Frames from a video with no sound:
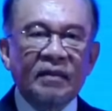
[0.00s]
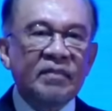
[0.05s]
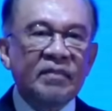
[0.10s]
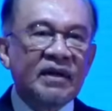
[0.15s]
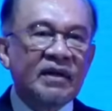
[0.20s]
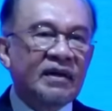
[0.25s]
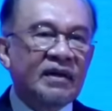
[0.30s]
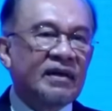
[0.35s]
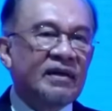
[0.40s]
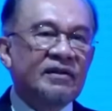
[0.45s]
let
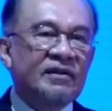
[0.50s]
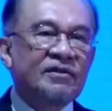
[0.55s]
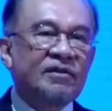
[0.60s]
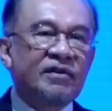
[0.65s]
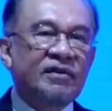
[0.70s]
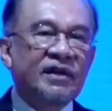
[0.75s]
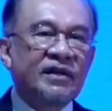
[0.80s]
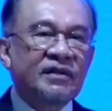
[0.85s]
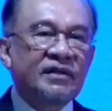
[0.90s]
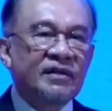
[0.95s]
me
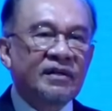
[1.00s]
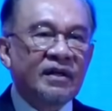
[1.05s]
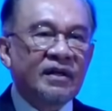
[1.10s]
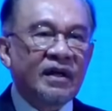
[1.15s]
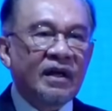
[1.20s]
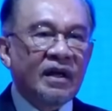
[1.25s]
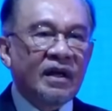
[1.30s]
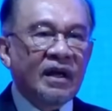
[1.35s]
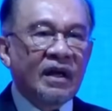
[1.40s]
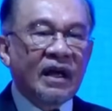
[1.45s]
reiterate,
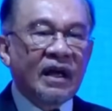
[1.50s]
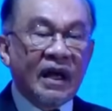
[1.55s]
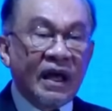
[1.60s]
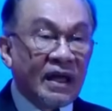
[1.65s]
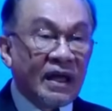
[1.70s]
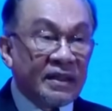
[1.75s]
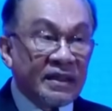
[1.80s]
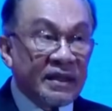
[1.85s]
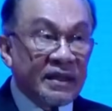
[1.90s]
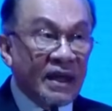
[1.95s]

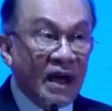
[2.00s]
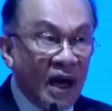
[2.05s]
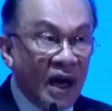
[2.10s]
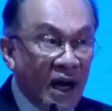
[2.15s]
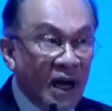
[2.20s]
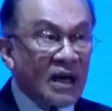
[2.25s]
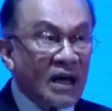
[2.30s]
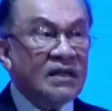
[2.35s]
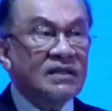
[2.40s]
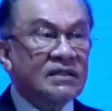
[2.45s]
at the
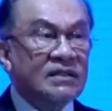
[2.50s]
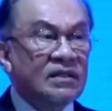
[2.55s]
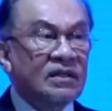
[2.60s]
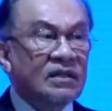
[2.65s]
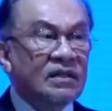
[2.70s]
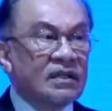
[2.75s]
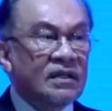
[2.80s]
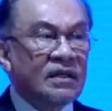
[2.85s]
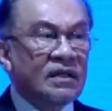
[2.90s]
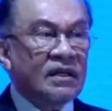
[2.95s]
heart
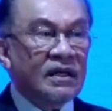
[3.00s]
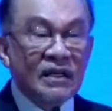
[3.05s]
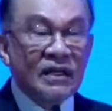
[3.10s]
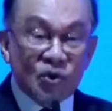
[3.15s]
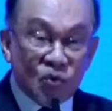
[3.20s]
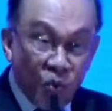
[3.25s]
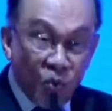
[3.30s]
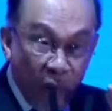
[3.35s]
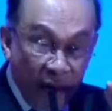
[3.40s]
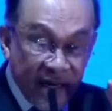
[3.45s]

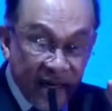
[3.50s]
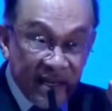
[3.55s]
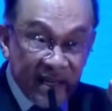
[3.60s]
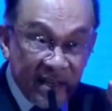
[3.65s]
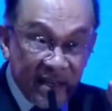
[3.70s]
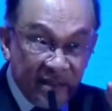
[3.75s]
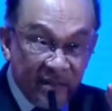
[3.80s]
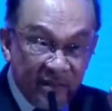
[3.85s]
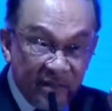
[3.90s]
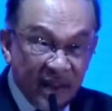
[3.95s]
is one
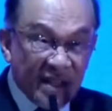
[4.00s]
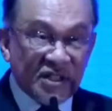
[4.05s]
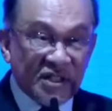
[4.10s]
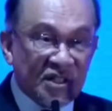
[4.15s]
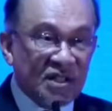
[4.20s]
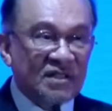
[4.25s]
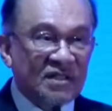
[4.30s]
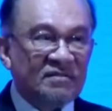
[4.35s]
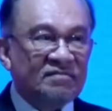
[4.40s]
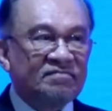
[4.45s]

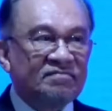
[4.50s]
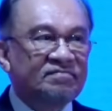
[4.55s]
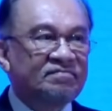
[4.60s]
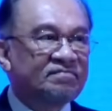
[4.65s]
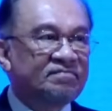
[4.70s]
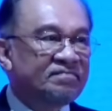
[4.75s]
conviction: